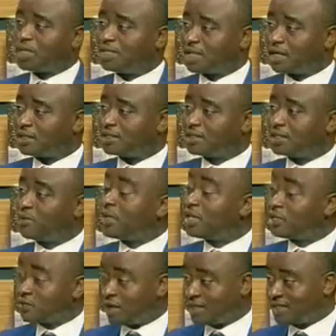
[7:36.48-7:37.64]
eat healthy. We
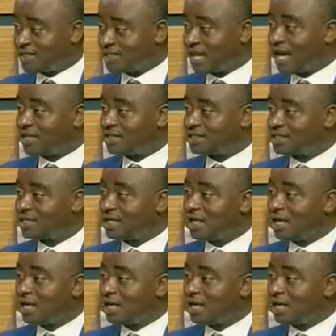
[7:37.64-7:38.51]
need to exercise.